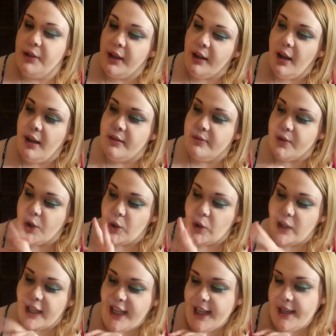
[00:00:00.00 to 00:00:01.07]
and kind of
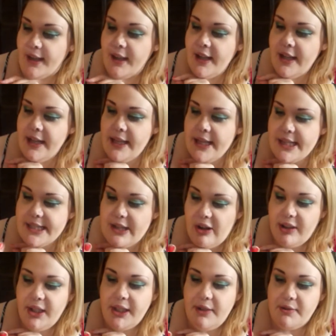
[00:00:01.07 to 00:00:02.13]
girly, and so I
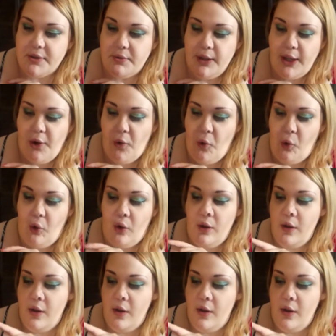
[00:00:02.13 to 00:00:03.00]
thought that was really cool.